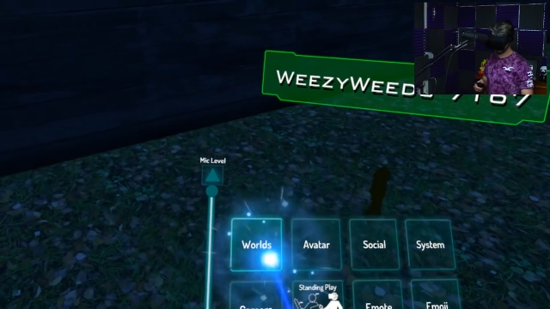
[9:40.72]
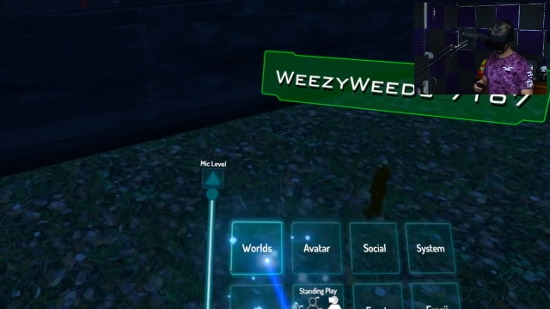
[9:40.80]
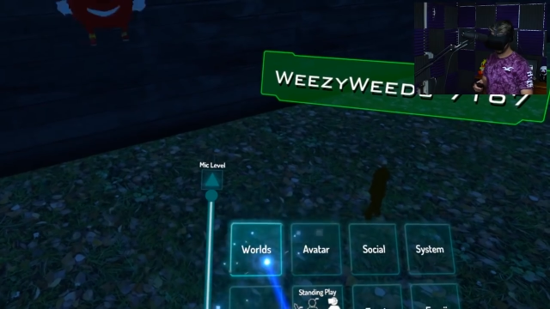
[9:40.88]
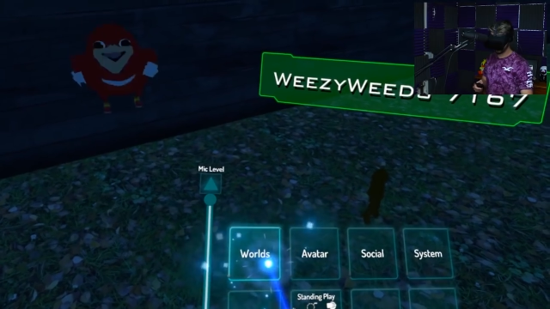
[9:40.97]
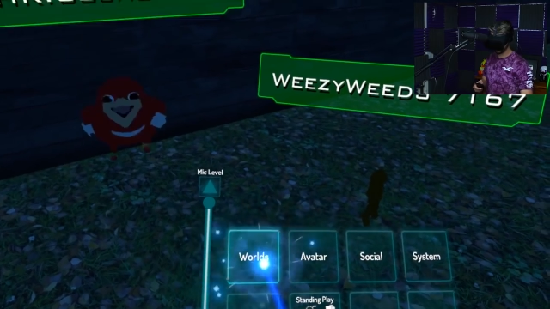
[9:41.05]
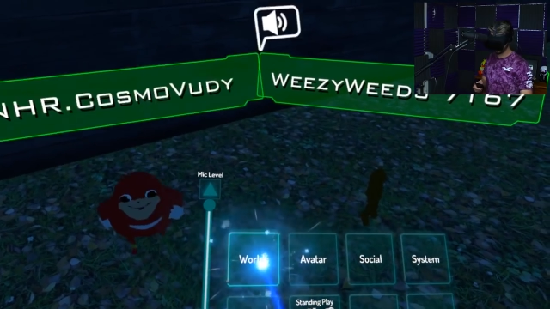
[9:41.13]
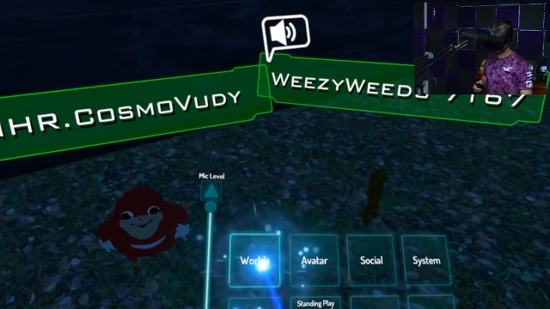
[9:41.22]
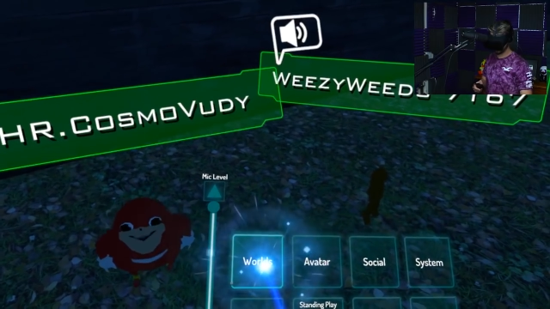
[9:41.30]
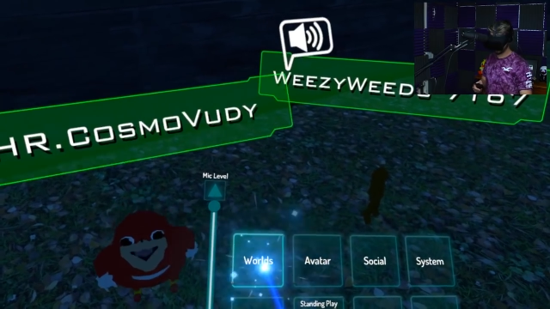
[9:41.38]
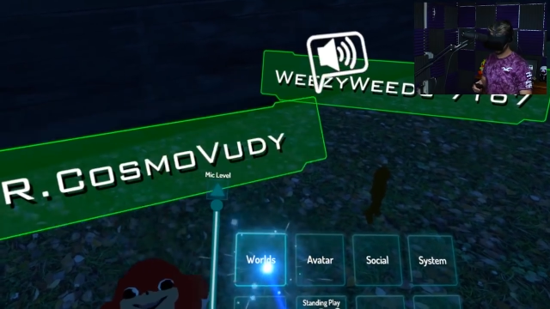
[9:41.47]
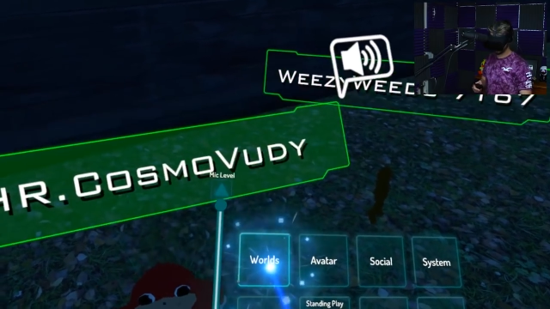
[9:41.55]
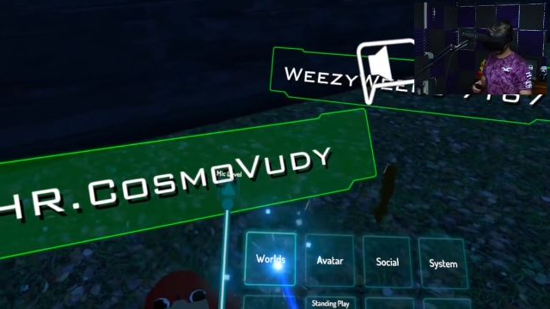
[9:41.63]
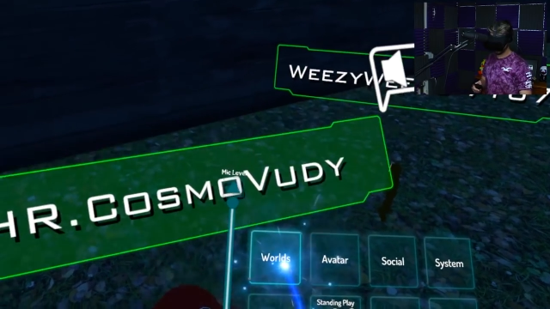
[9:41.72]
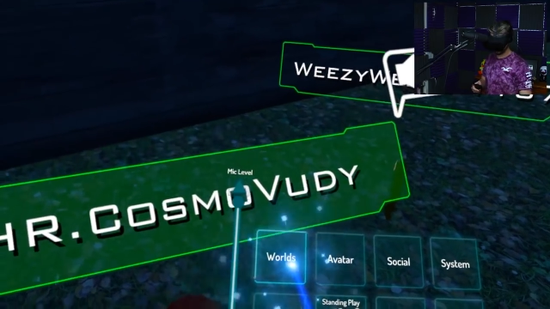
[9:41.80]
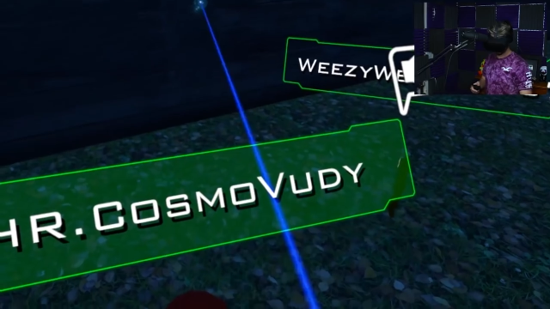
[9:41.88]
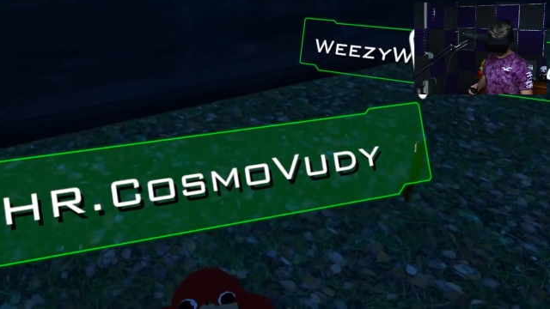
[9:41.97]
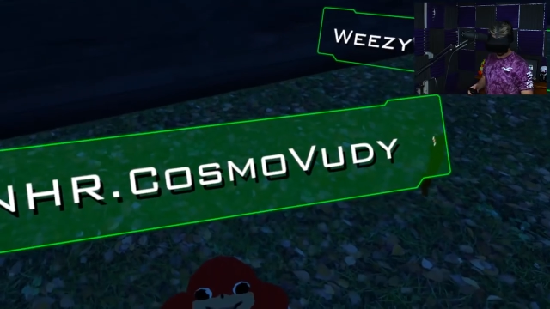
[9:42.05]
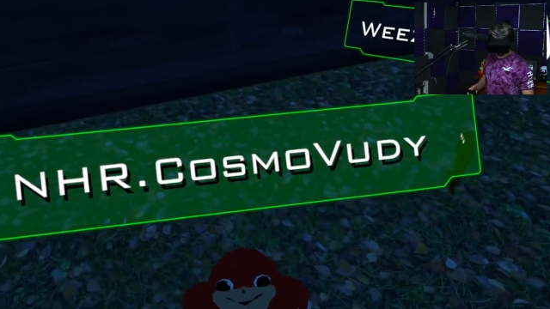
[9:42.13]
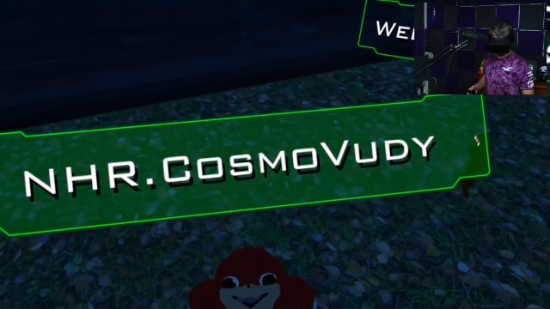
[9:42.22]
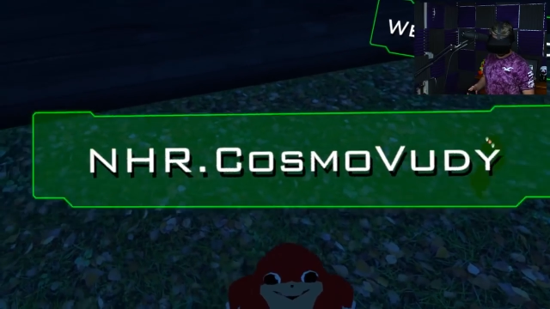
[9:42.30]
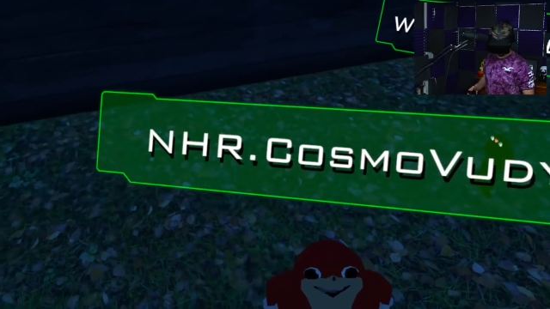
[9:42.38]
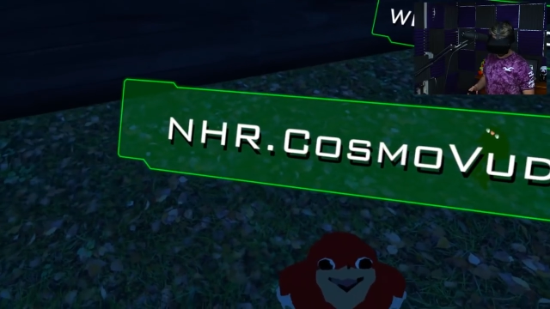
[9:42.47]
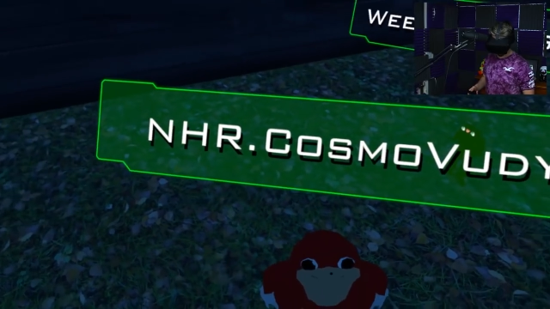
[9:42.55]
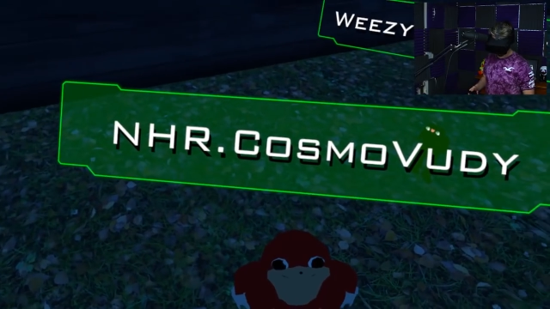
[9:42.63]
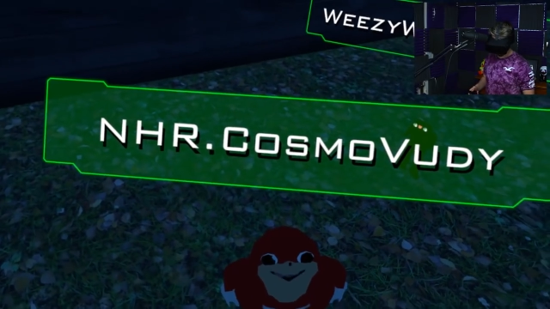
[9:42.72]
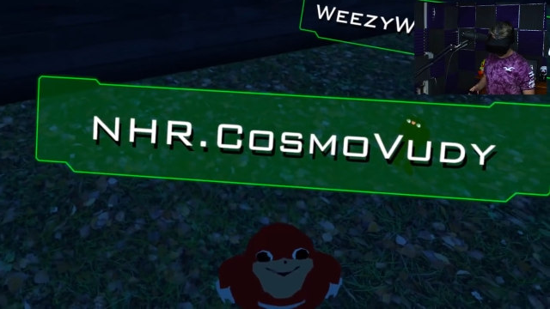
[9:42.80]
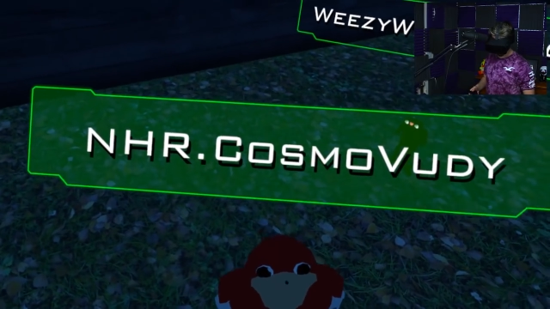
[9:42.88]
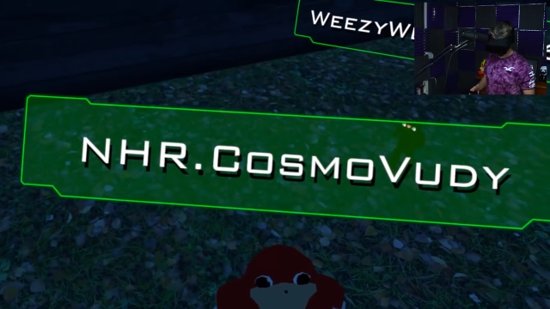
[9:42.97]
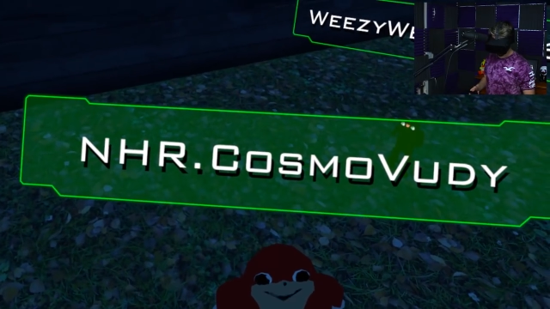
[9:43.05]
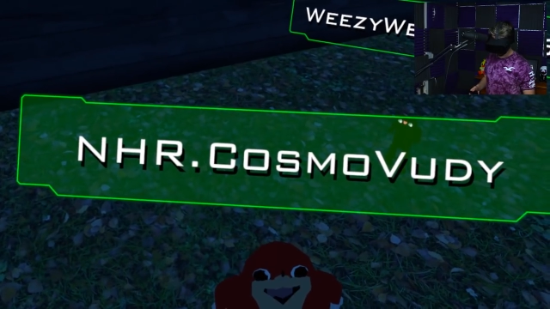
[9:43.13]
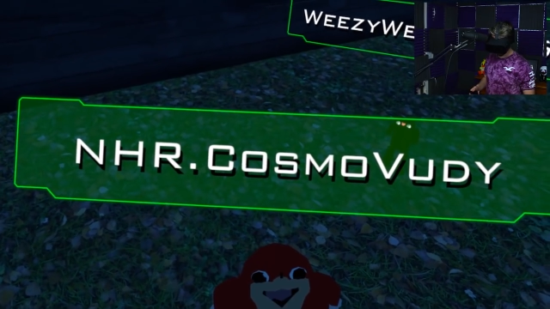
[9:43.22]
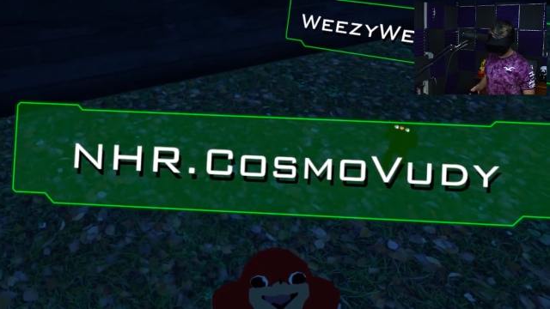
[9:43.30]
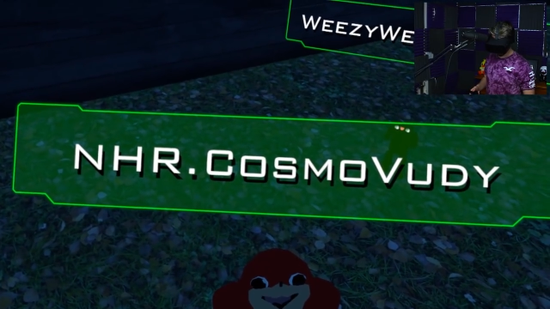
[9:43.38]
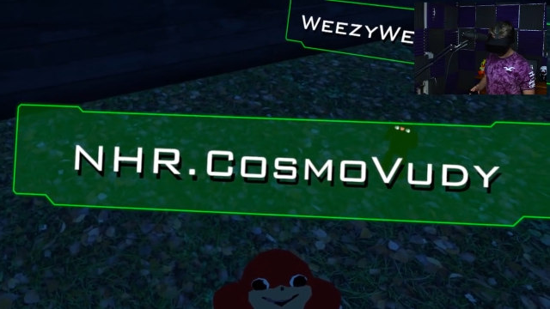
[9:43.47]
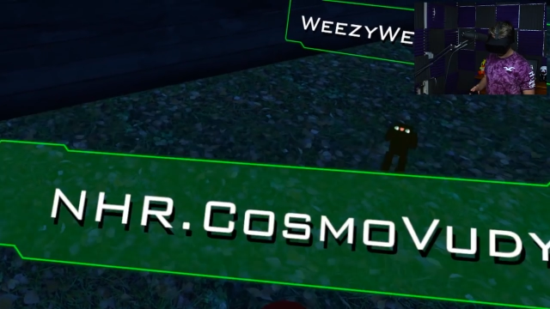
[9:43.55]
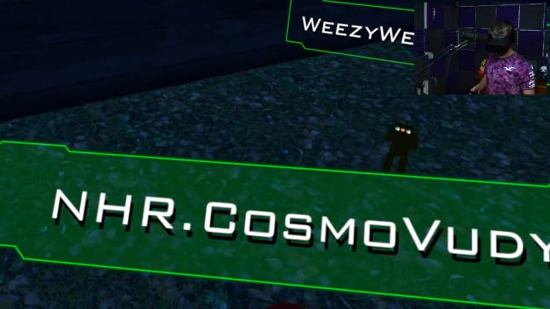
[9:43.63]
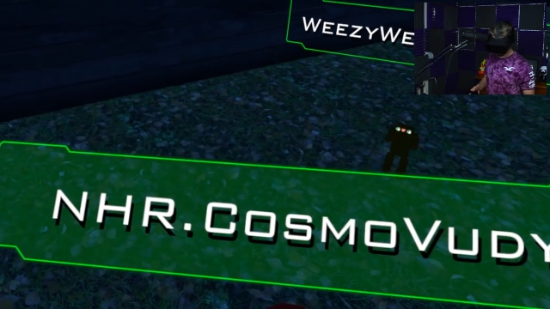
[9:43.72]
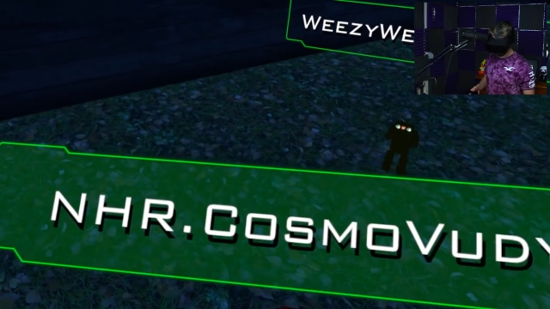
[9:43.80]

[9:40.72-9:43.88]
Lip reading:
Nobody's mouth can be seen.